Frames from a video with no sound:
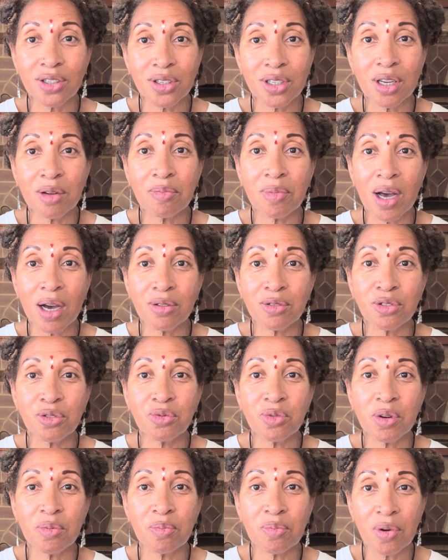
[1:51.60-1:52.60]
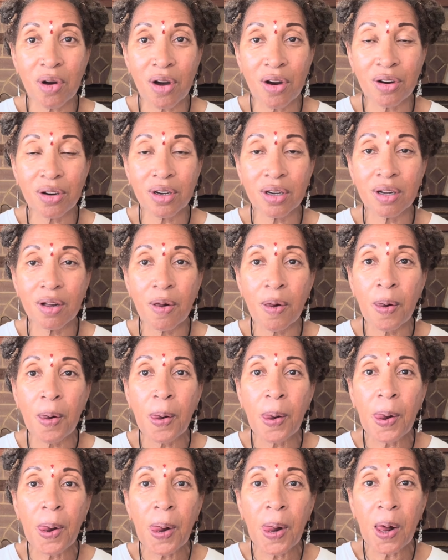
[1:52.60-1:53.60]
about to embark
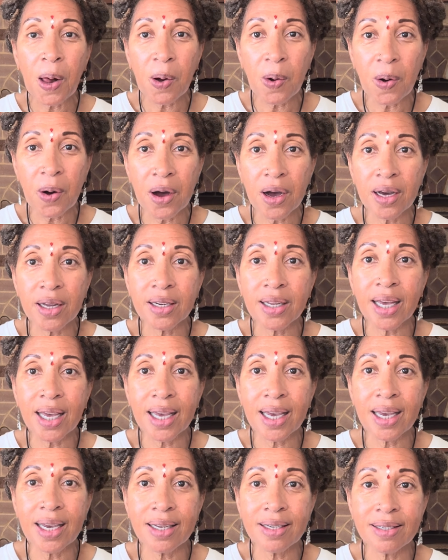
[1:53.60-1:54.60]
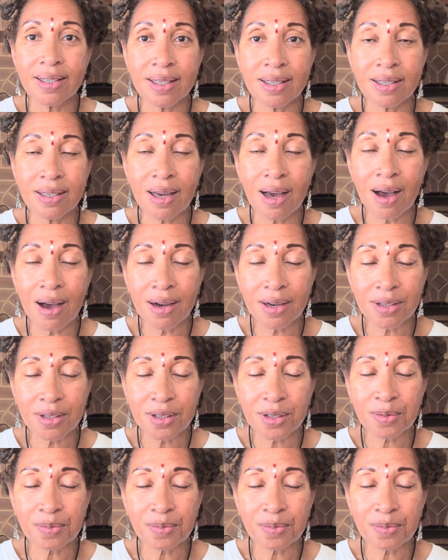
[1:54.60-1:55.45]
on a detox